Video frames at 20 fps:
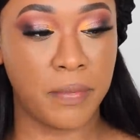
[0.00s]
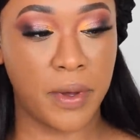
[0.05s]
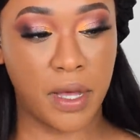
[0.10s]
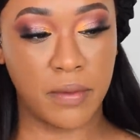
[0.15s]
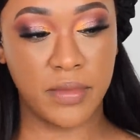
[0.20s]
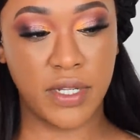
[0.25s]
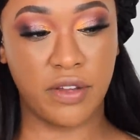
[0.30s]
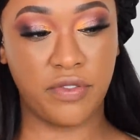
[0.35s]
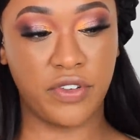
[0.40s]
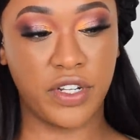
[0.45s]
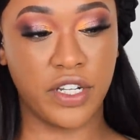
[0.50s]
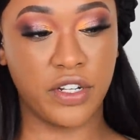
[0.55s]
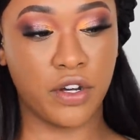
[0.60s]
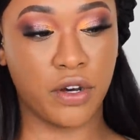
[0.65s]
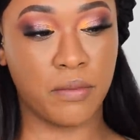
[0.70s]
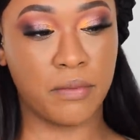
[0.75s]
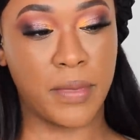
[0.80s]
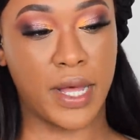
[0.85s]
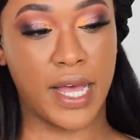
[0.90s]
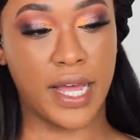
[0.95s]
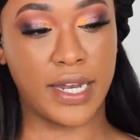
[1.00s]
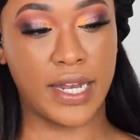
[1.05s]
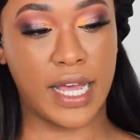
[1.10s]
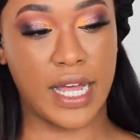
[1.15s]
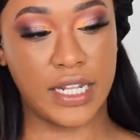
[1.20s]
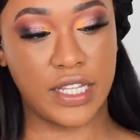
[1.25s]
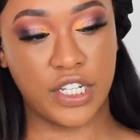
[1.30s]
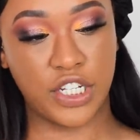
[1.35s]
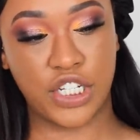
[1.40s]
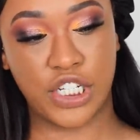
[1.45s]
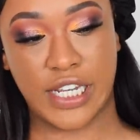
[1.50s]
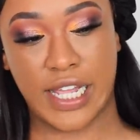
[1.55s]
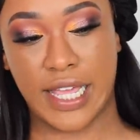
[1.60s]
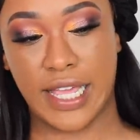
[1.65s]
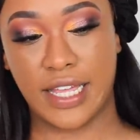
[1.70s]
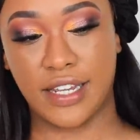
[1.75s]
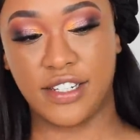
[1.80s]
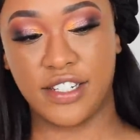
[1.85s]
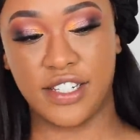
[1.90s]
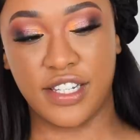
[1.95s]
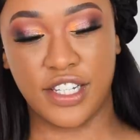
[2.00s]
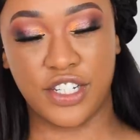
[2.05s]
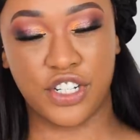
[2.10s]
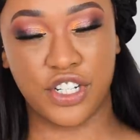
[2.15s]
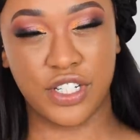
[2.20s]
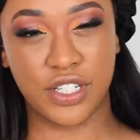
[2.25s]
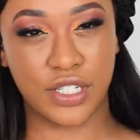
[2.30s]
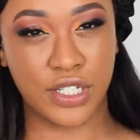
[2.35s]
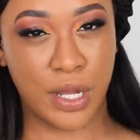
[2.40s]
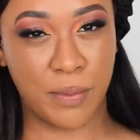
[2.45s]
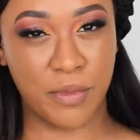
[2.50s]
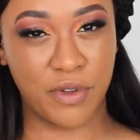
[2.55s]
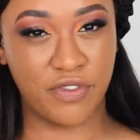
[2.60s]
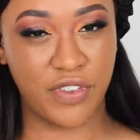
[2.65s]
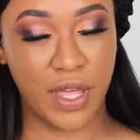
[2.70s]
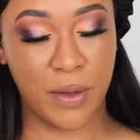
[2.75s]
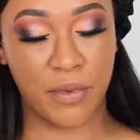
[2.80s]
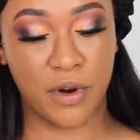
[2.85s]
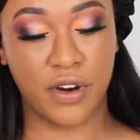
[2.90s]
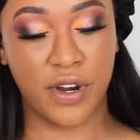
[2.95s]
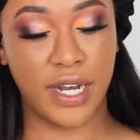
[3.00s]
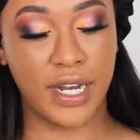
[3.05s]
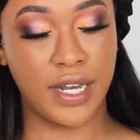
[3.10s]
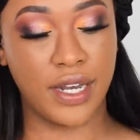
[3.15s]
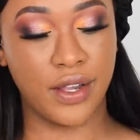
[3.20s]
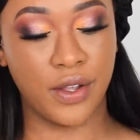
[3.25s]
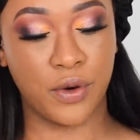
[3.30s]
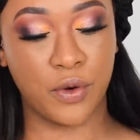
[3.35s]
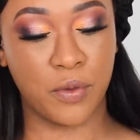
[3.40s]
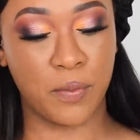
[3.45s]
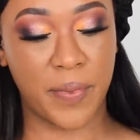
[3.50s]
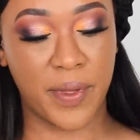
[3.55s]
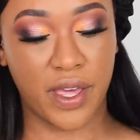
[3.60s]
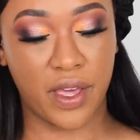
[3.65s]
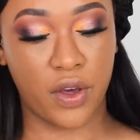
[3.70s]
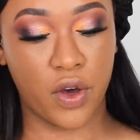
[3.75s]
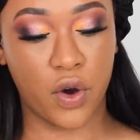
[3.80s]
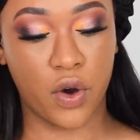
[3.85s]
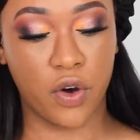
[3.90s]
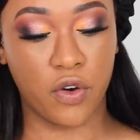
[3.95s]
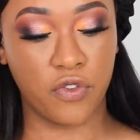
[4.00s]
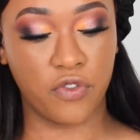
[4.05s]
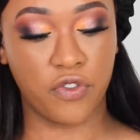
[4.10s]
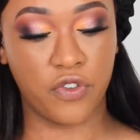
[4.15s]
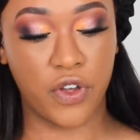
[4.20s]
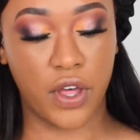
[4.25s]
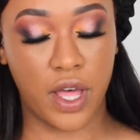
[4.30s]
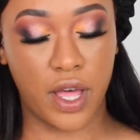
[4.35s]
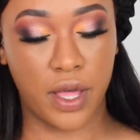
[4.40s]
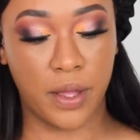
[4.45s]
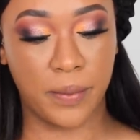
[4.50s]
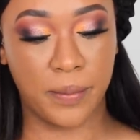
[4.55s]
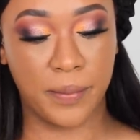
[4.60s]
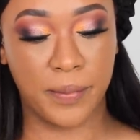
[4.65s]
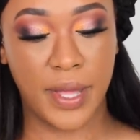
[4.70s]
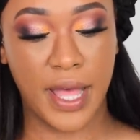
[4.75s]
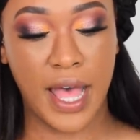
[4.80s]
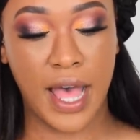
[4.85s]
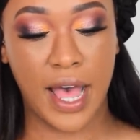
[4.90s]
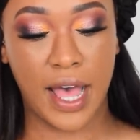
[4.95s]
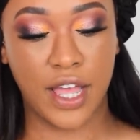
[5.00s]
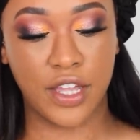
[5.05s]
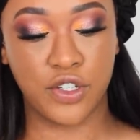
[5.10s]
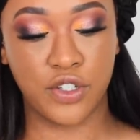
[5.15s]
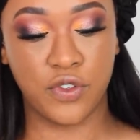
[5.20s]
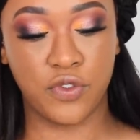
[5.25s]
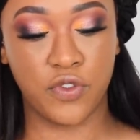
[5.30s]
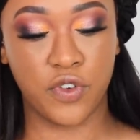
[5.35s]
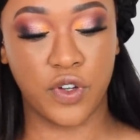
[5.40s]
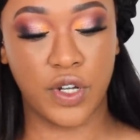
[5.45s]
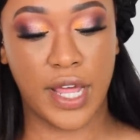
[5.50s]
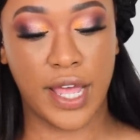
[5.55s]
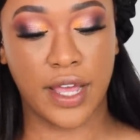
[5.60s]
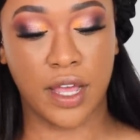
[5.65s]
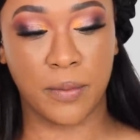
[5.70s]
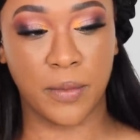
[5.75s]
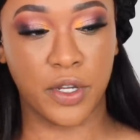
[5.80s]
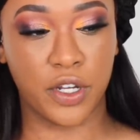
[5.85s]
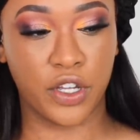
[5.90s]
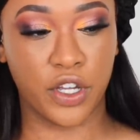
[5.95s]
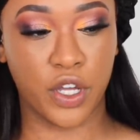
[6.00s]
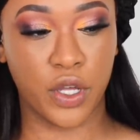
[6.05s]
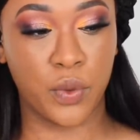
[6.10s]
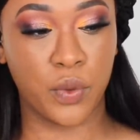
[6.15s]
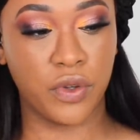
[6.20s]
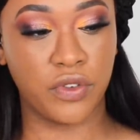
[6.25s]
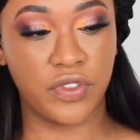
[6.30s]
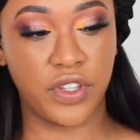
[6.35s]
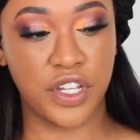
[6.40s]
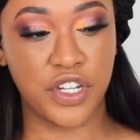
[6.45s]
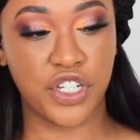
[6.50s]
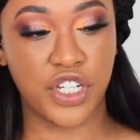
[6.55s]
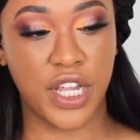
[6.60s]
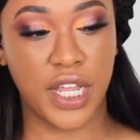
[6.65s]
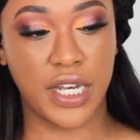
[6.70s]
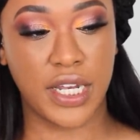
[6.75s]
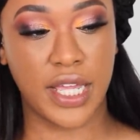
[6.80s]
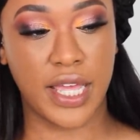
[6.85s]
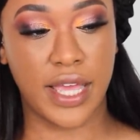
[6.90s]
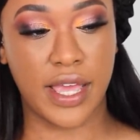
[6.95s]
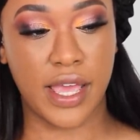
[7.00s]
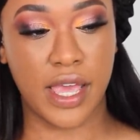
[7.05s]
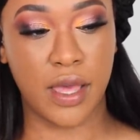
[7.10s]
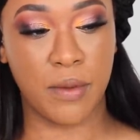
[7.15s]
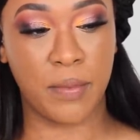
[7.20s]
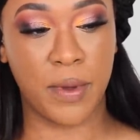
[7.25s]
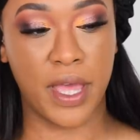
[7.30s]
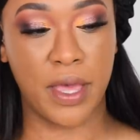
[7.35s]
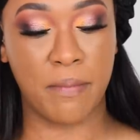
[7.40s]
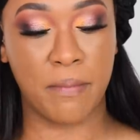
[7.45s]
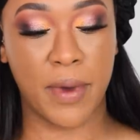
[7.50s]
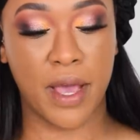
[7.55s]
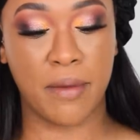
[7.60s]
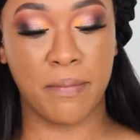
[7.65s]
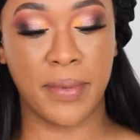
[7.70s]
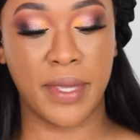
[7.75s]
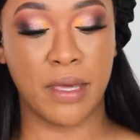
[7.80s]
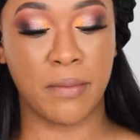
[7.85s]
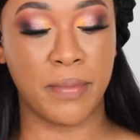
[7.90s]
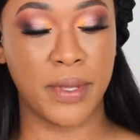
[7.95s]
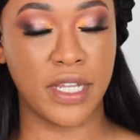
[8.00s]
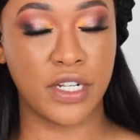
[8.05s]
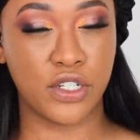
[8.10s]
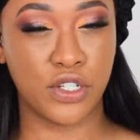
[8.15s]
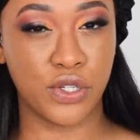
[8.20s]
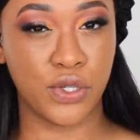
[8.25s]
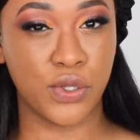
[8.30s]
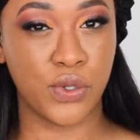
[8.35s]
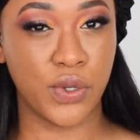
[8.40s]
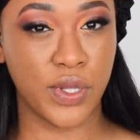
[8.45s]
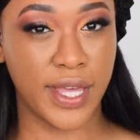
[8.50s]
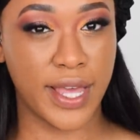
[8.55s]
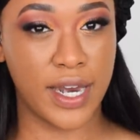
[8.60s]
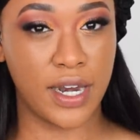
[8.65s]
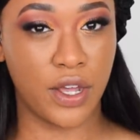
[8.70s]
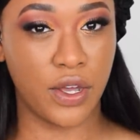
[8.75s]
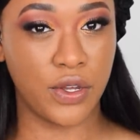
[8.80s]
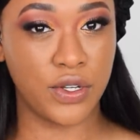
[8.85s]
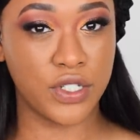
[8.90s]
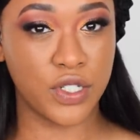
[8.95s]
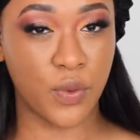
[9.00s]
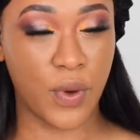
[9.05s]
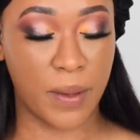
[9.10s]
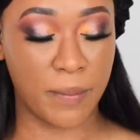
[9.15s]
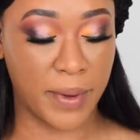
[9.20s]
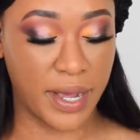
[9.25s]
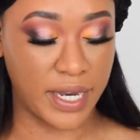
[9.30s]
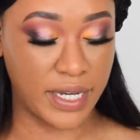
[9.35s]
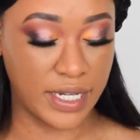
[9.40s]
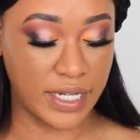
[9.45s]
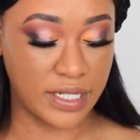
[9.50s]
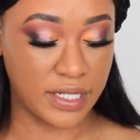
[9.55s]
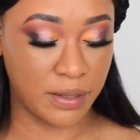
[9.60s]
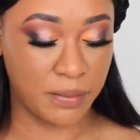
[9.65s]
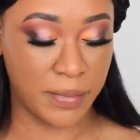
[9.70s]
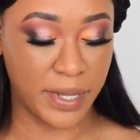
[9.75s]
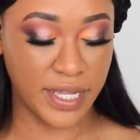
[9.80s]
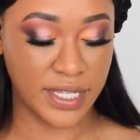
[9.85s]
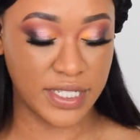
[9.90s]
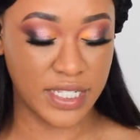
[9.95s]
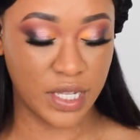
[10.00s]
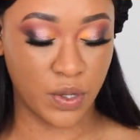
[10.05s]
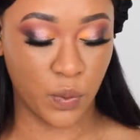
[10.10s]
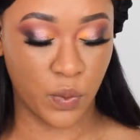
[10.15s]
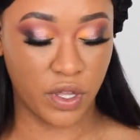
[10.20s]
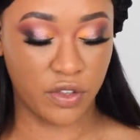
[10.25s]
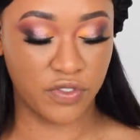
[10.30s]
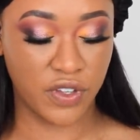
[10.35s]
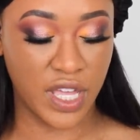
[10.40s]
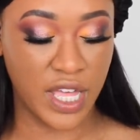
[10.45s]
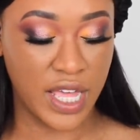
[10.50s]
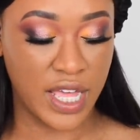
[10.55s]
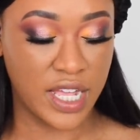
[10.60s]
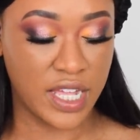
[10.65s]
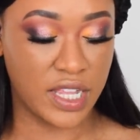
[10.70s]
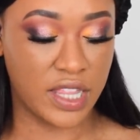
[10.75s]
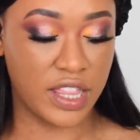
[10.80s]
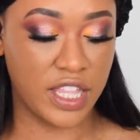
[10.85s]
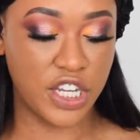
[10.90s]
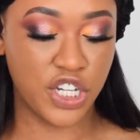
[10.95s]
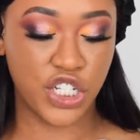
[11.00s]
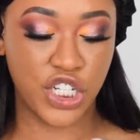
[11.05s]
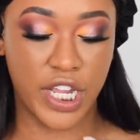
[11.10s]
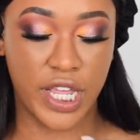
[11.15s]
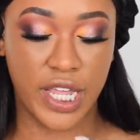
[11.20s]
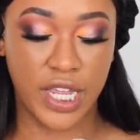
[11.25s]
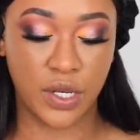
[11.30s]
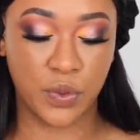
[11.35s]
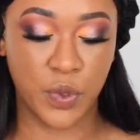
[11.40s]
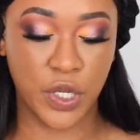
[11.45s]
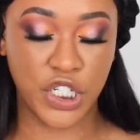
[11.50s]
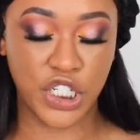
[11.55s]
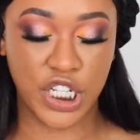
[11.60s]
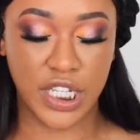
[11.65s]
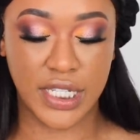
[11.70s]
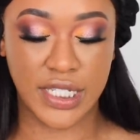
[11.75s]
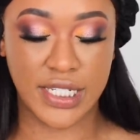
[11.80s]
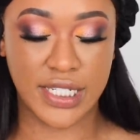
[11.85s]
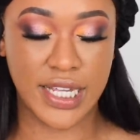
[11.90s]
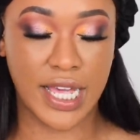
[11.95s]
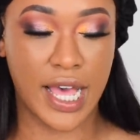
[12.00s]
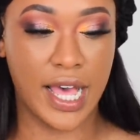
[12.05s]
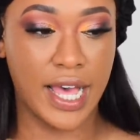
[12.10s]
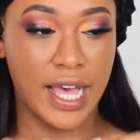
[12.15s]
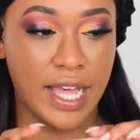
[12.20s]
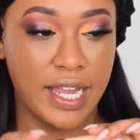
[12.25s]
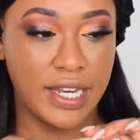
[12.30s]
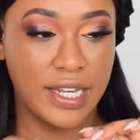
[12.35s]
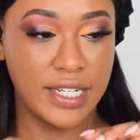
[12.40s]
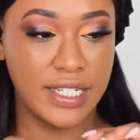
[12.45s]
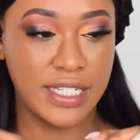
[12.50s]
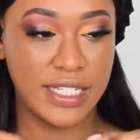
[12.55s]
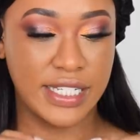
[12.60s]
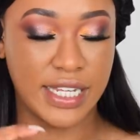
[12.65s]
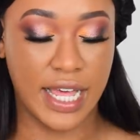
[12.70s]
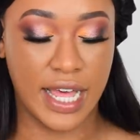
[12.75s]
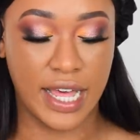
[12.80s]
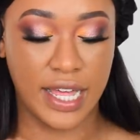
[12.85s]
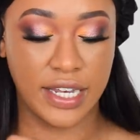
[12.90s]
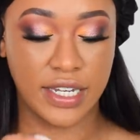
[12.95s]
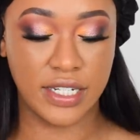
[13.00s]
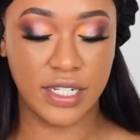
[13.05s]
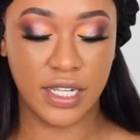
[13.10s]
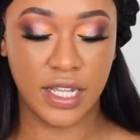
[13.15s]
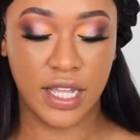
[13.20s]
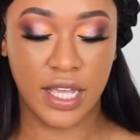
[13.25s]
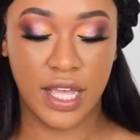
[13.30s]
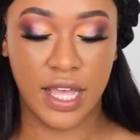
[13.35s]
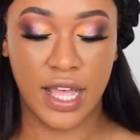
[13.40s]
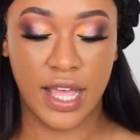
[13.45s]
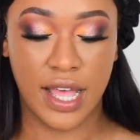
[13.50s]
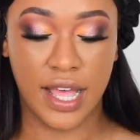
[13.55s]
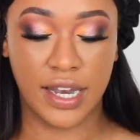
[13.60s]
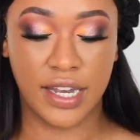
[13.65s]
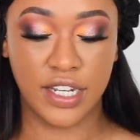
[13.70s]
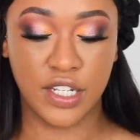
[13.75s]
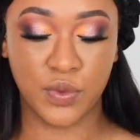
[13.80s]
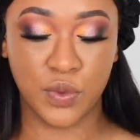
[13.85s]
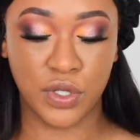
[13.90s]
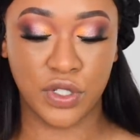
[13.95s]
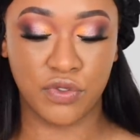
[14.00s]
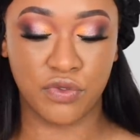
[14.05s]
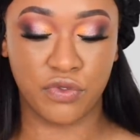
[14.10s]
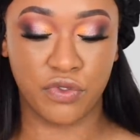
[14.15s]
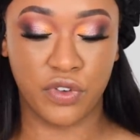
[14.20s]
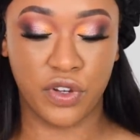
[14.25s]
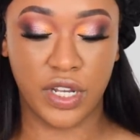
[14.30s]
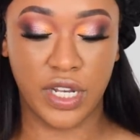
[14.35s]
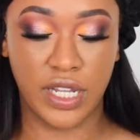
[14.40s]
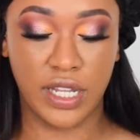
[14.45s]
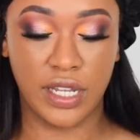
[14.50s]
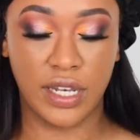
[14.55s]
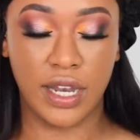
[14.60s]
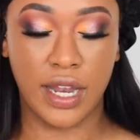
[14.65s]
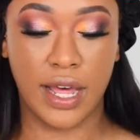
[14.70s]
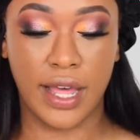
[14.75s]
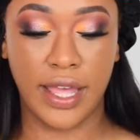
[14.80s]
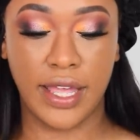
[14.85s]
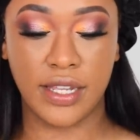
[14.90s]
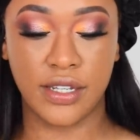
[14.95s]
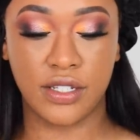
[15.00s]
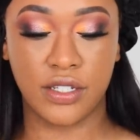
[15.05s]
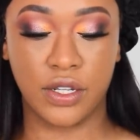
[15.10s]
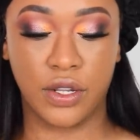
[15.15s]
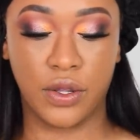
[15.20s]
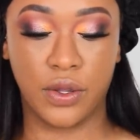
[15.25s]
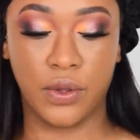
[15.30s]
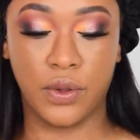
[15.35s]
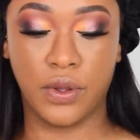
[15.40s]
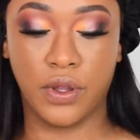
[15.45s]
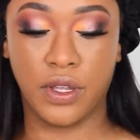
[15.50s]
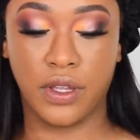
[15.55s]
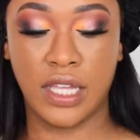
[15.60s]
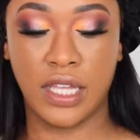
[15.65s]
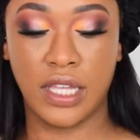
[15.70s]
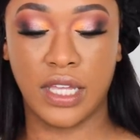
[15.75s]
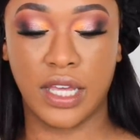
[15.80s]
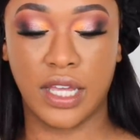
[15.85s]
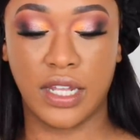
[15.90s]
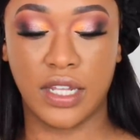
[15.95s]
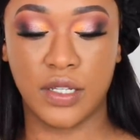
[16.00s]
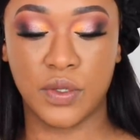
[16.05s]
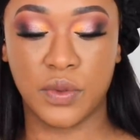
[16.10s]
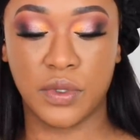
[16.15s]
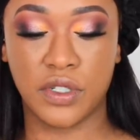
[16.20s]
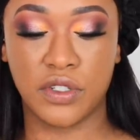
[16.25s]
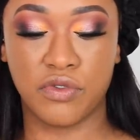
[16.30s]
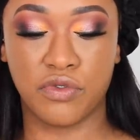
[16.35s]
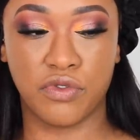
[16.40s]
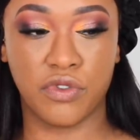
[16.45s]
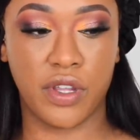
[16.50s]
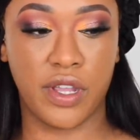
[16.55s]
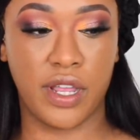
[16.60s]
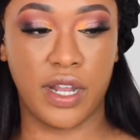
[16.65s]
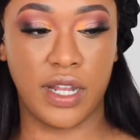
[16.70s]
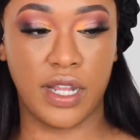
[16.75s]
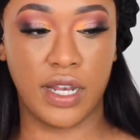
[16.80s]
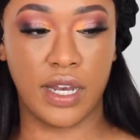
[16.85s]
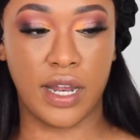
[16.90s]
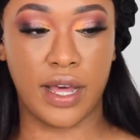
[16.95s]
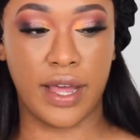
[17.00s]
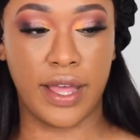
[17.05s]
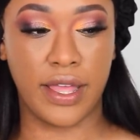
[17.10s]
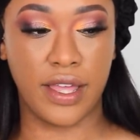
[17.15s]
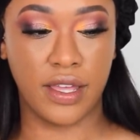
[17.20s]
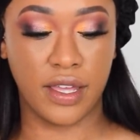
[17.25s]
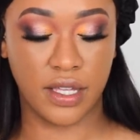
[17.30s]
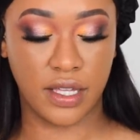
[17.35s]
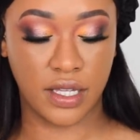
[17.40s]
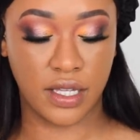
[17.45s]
But I'm definitely not mad at the shade, it's just some of them are a little bit off. I do feel like I'm gonna go with this shade here, but it might be a bit too yellow, so I might need to mix it with this shade, which is tan sand, and this one's really light. So yeah, this one's really light.